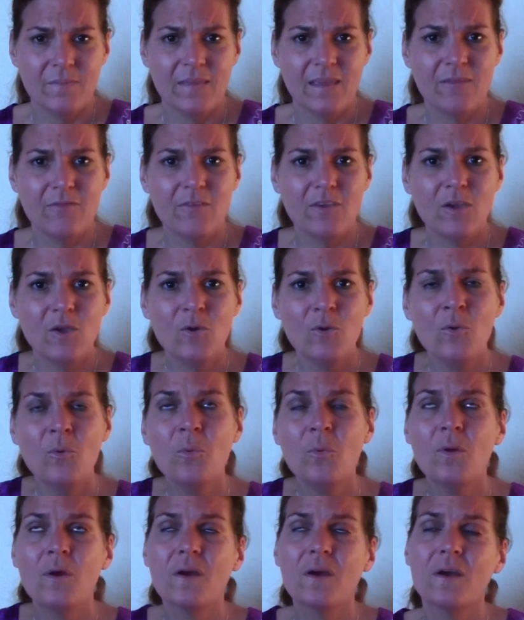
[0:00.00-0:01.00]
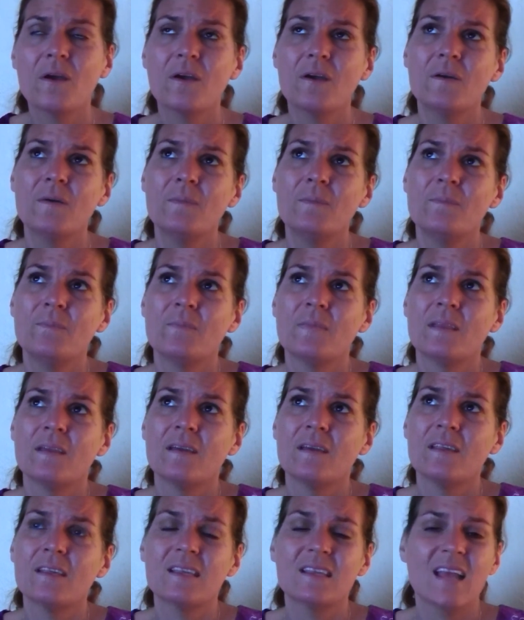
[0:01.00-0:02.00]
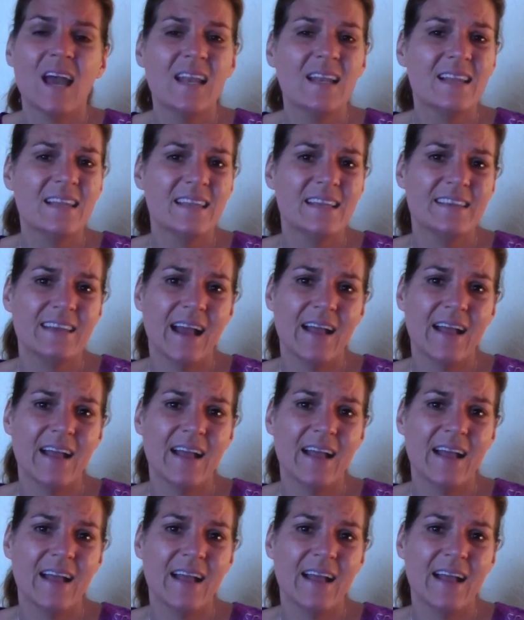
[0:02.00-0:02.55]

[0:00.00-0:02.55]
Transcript: If you were suddenly